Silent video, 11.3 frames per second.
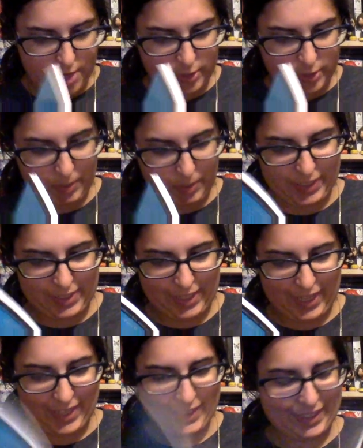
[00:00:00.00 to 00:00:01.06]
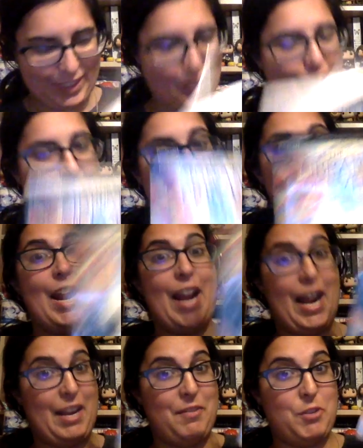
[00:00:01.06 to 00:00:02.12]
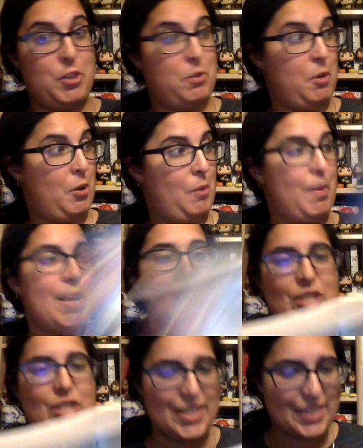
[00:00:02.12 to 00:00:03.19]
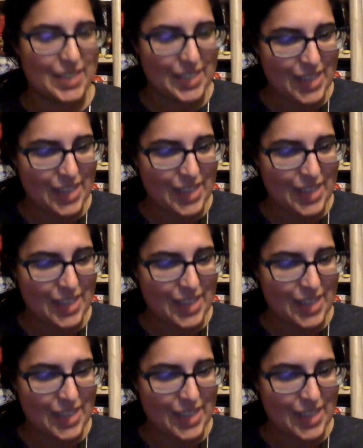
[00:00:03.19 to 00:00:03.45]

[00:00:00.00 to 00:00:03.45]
This book is like literally not even 200 pages.